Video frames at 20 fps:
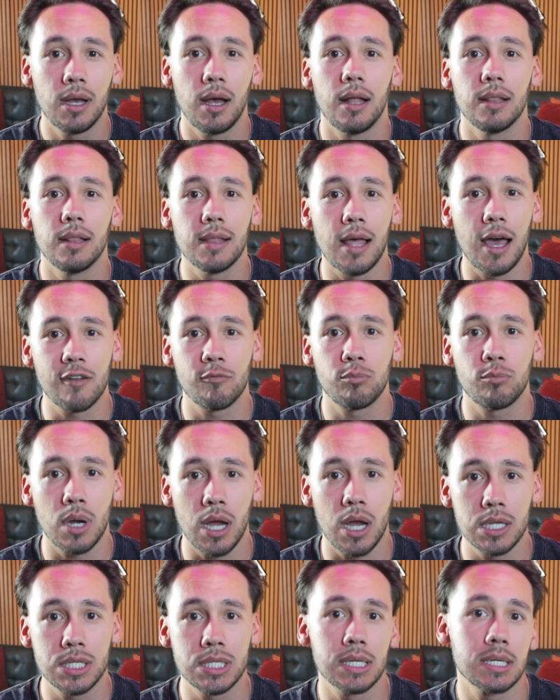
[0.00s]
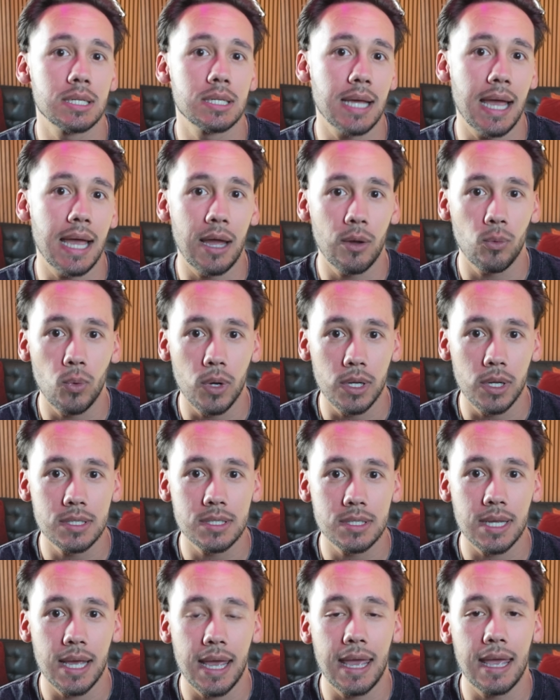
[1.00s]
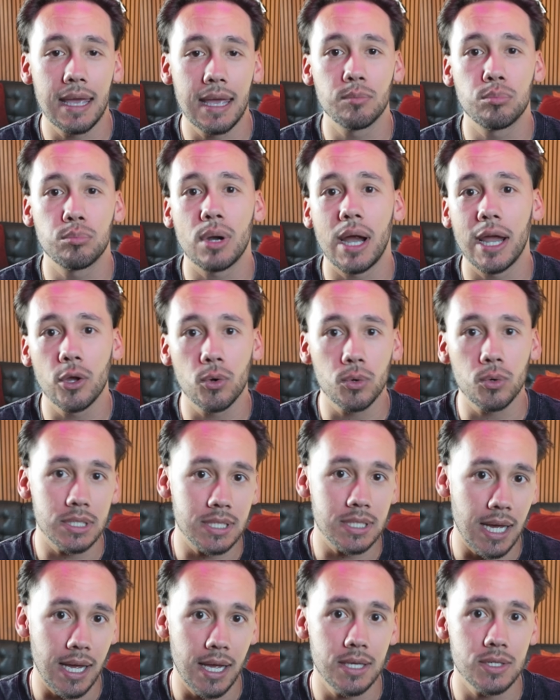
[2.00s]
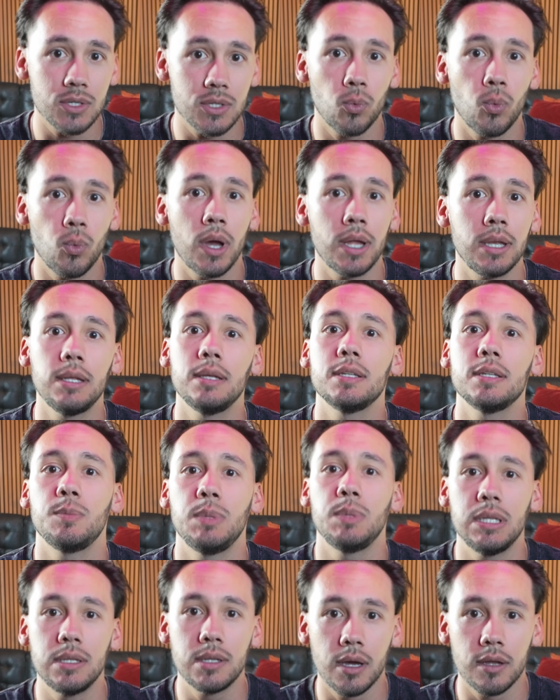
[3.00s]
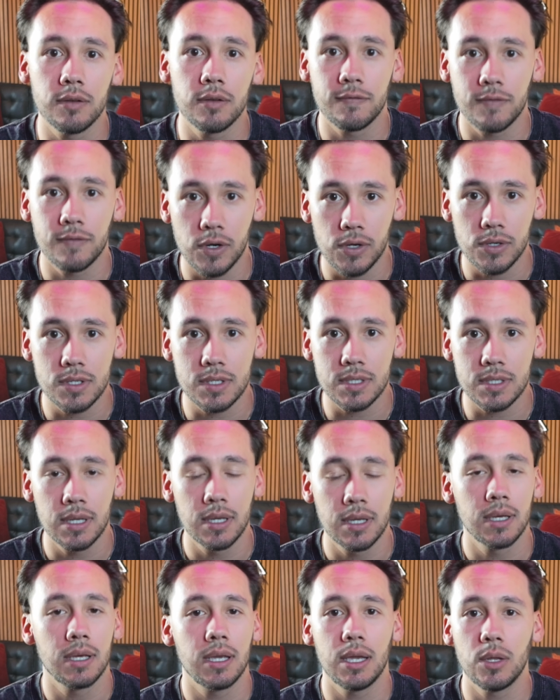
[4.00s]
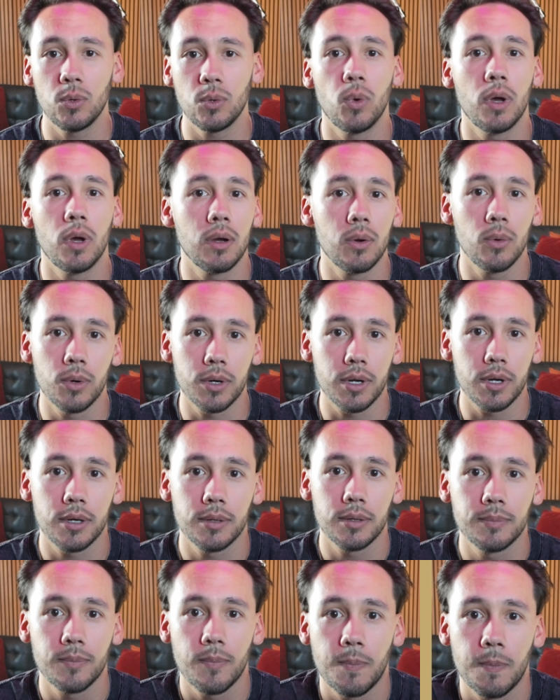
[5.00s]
a lot of projects at once and prioritize what needs to be done first in what order.